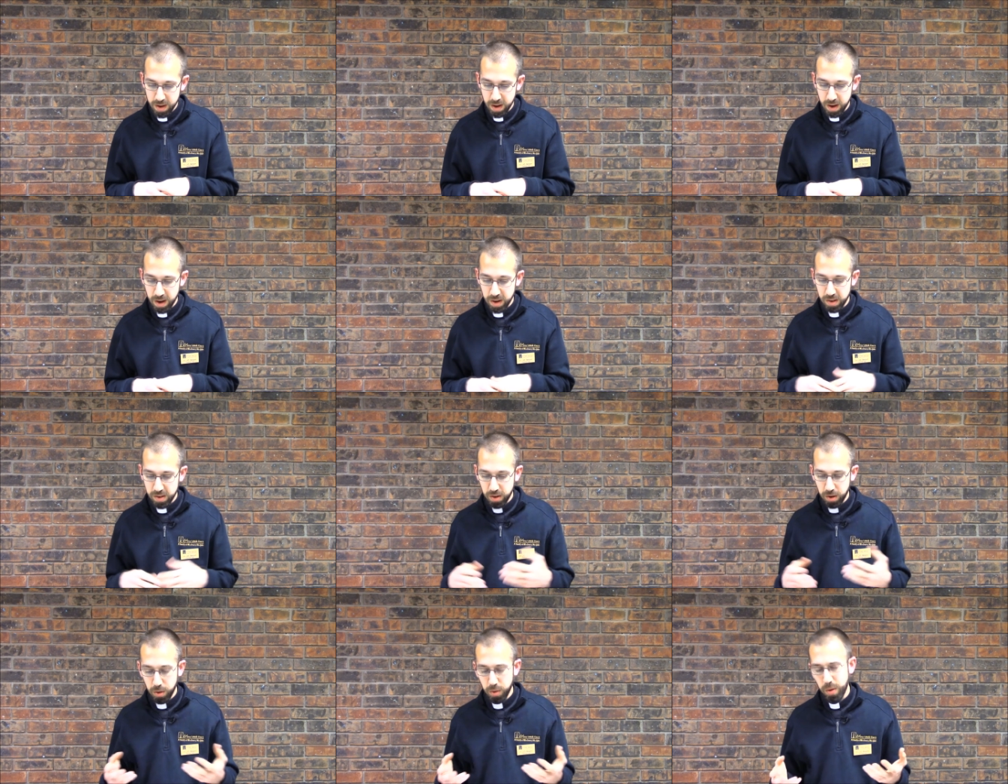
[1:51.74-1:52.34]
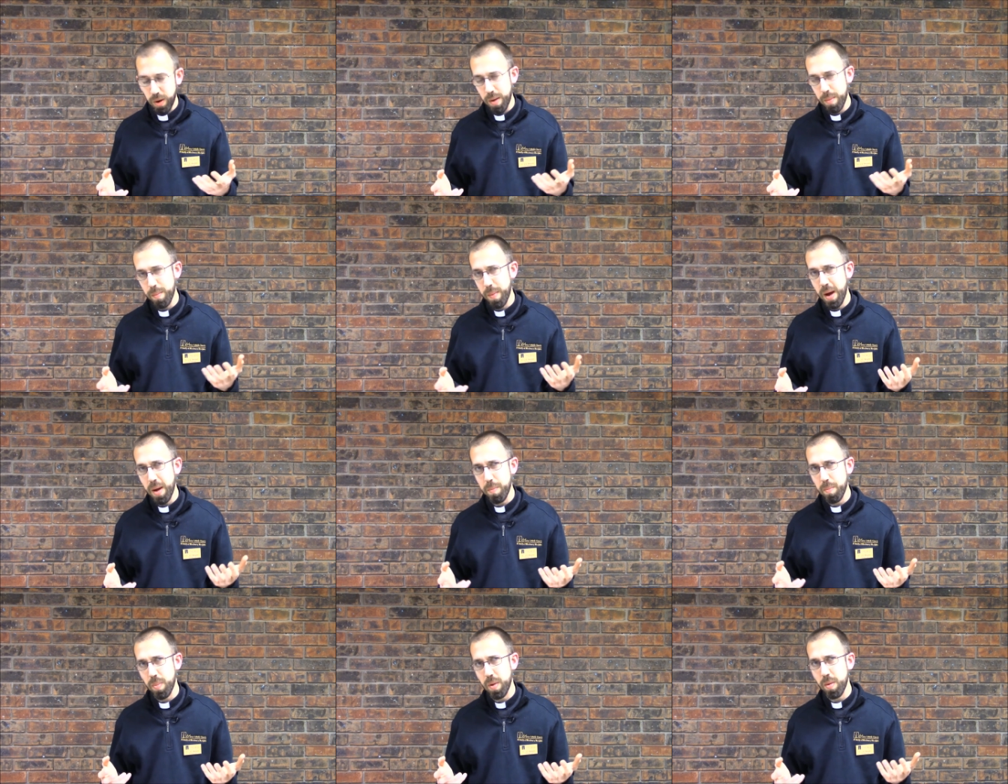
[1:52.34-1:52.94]
And so it
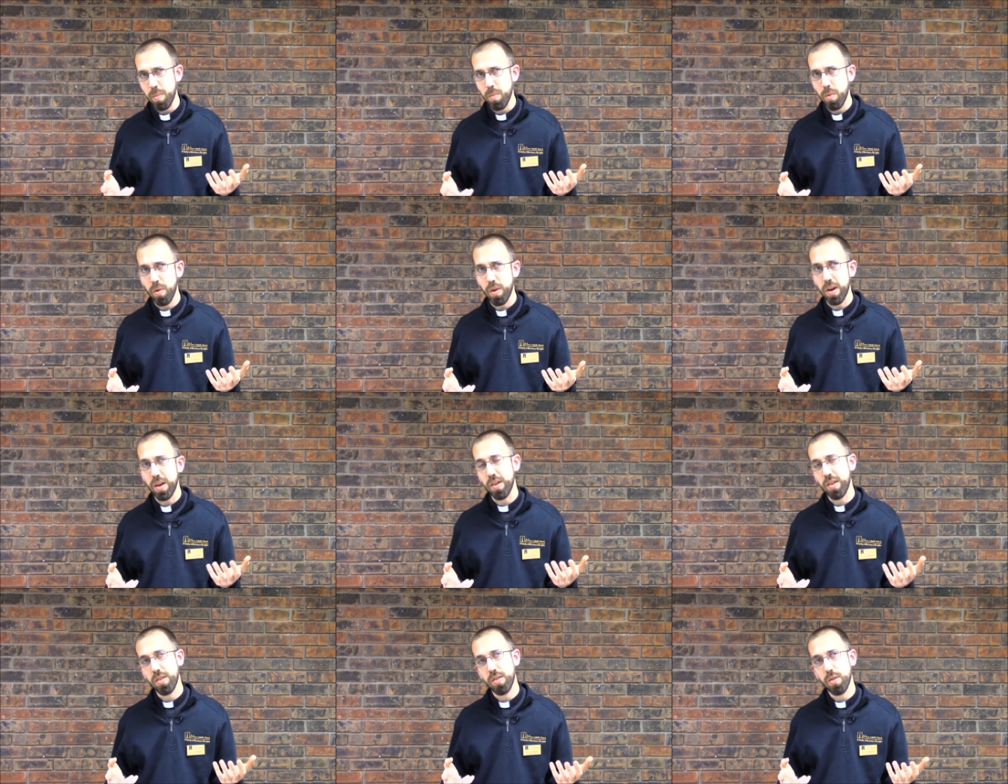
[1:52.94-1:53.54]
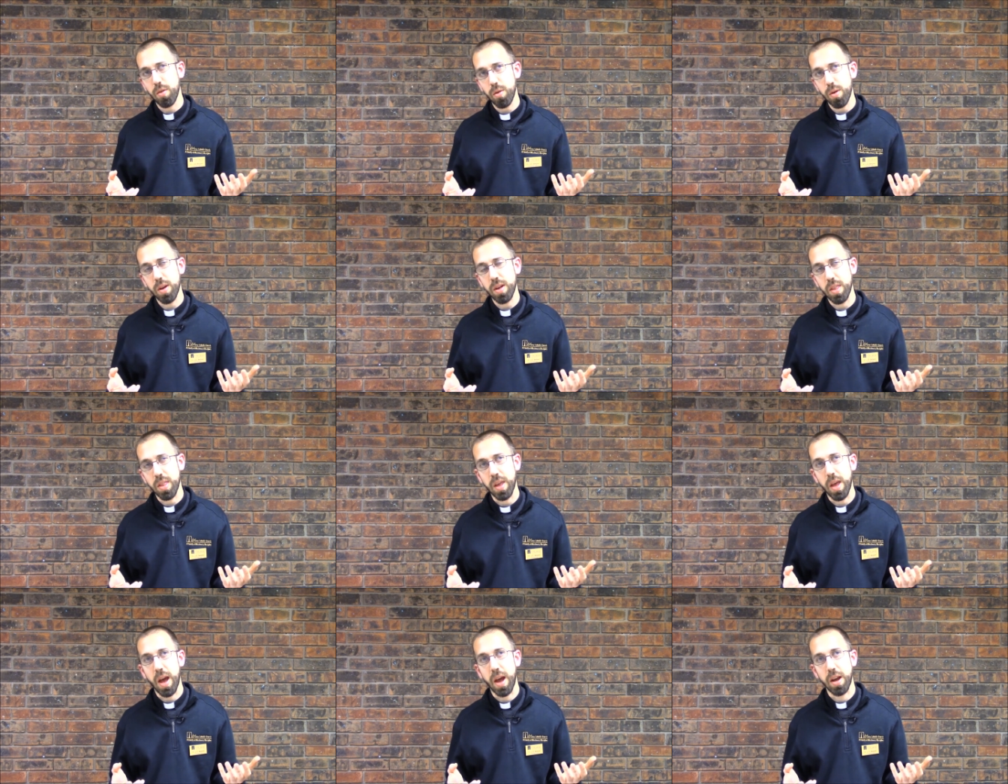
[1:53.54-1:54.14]
might be more
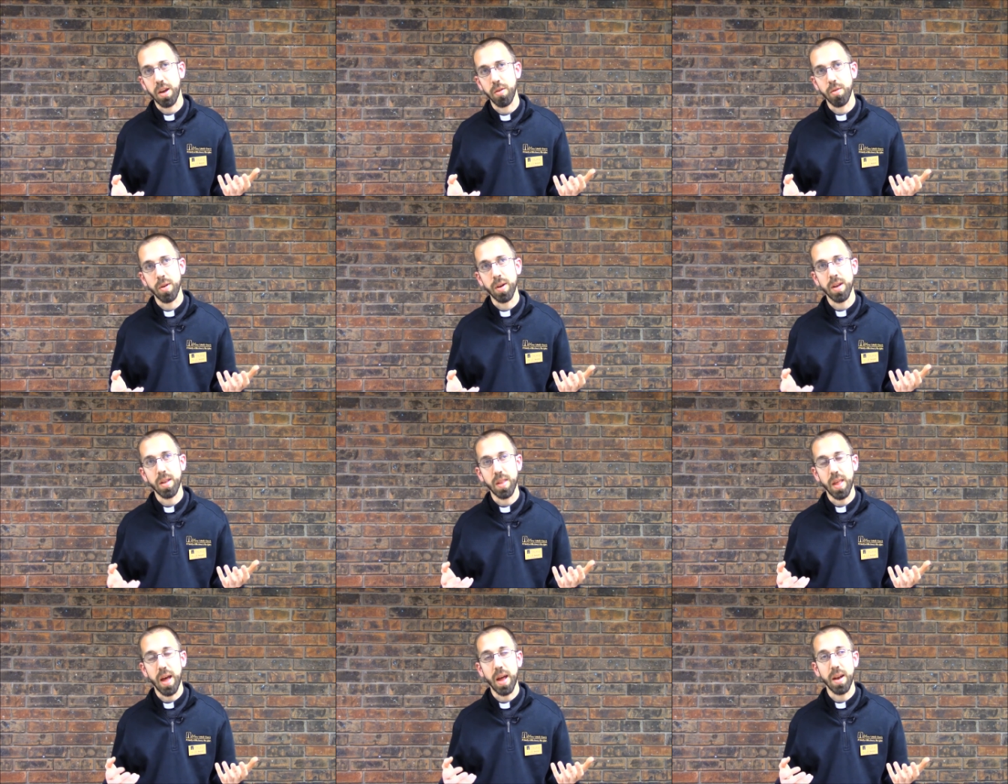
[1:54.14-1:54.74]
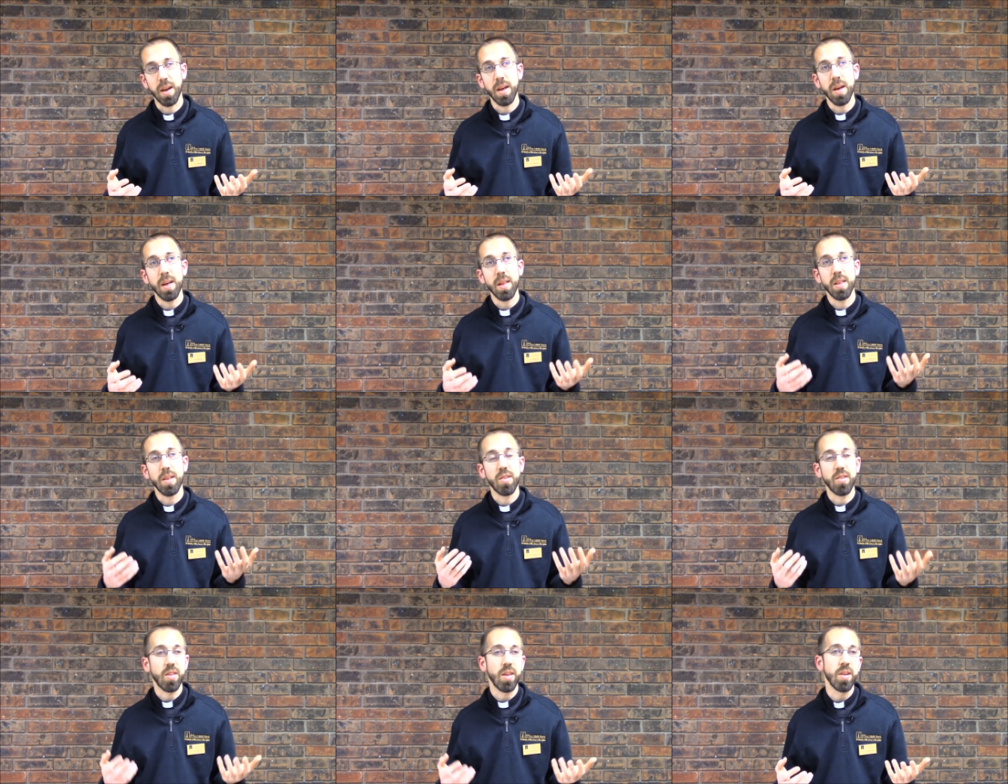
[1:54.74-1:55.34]
historically accurate that
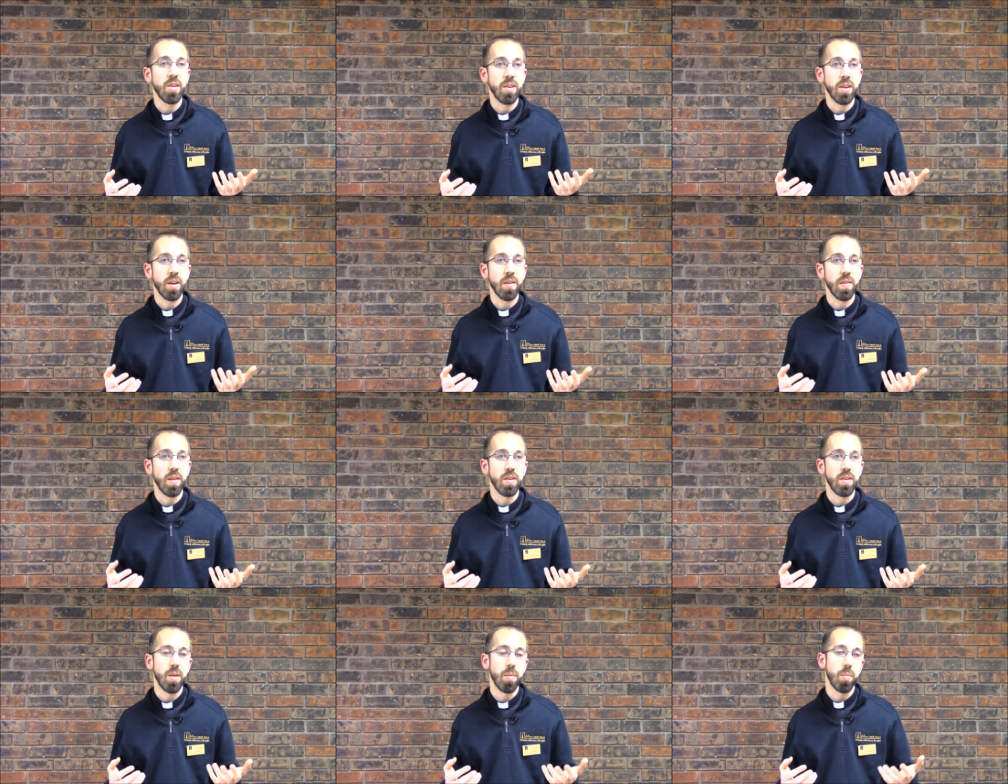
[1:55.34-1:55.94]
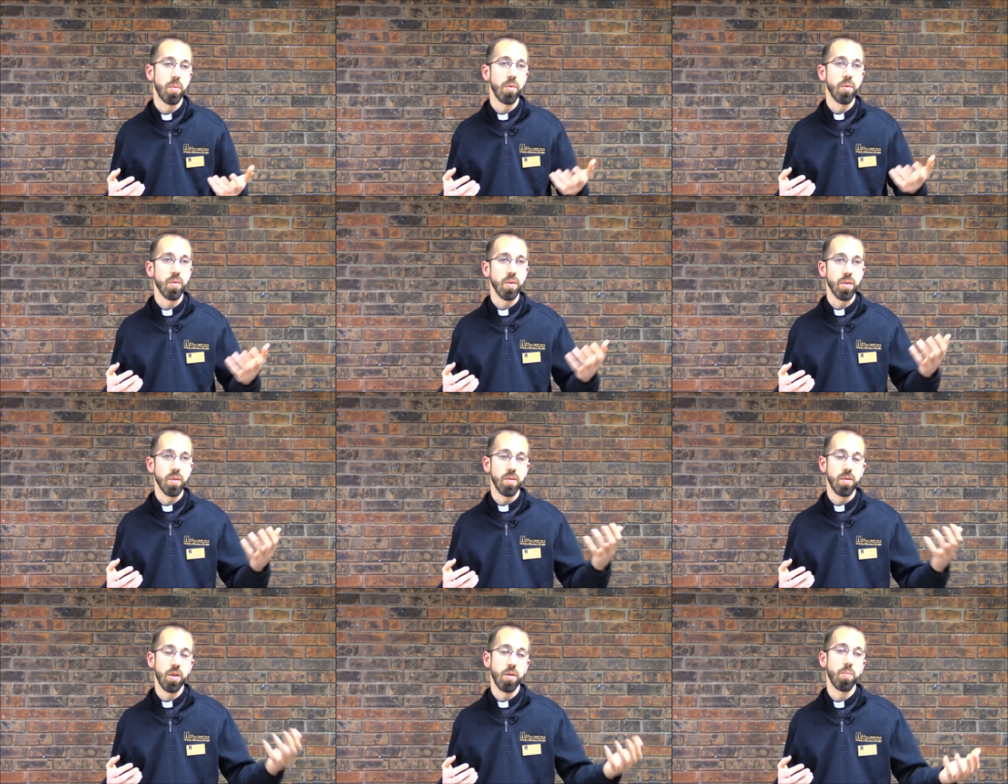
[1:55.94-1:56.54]
this cleansing of the temple
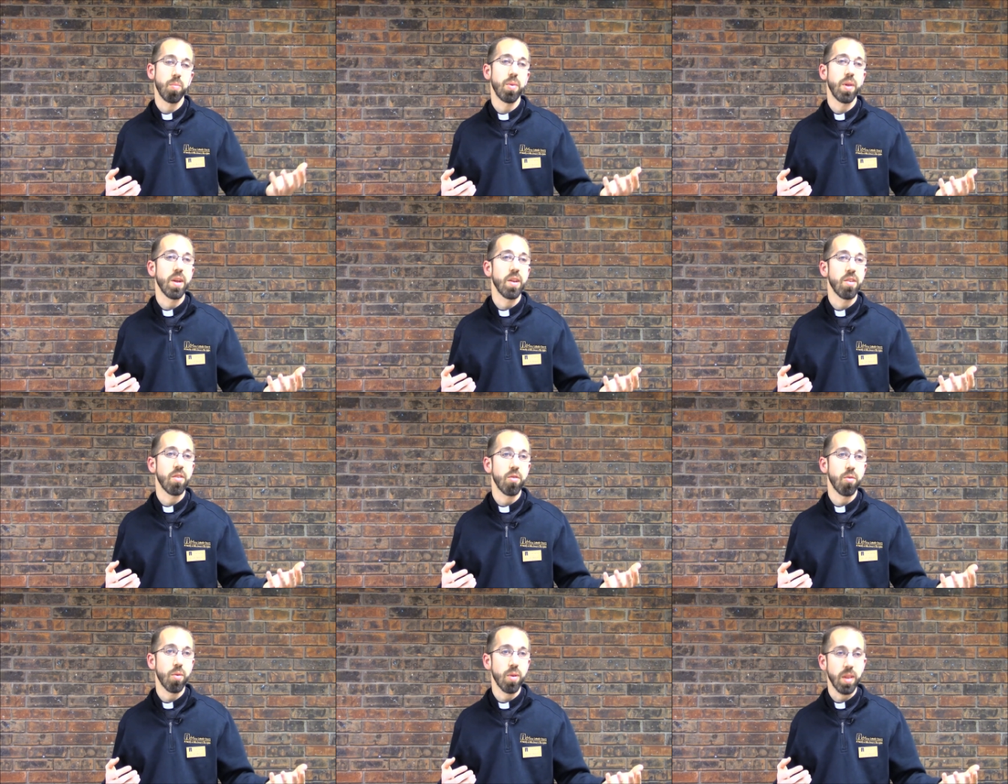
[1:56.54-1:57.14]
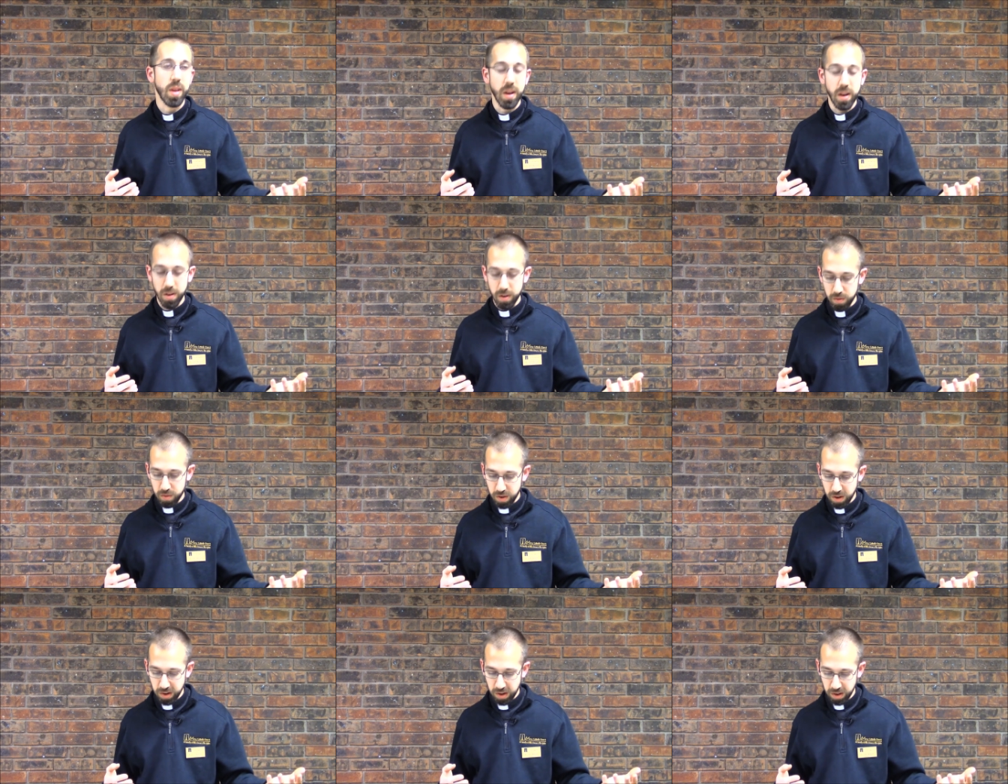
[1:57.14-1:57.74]
took place toward the end of
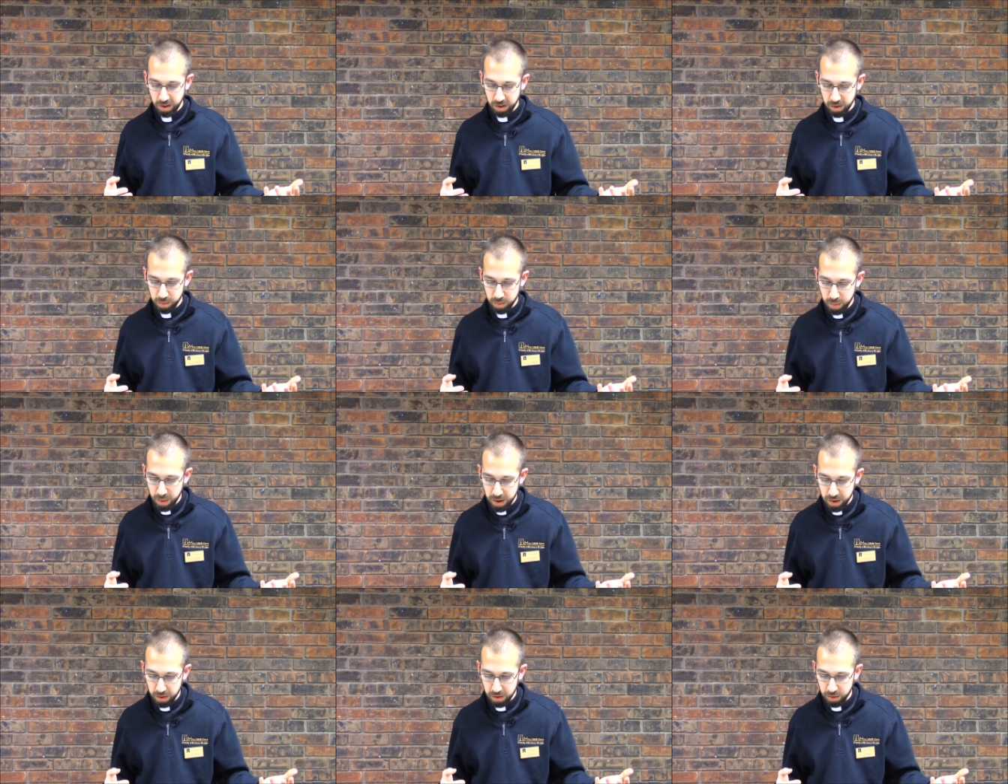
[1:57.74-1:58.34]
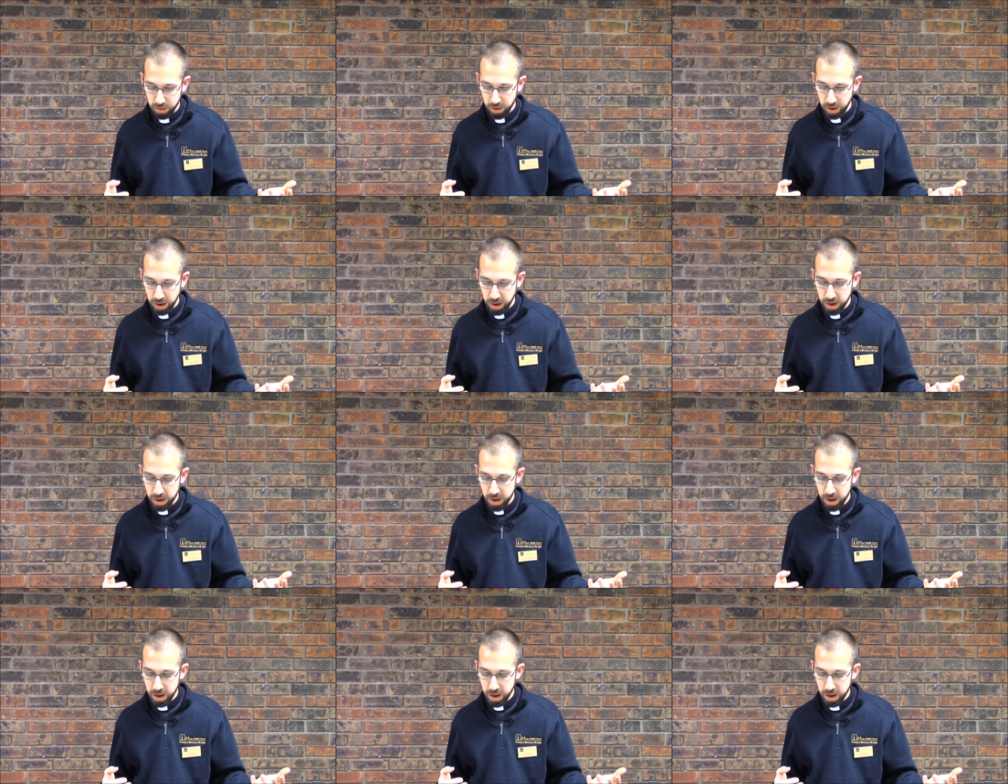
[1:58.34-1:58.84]
Jesus' ministry,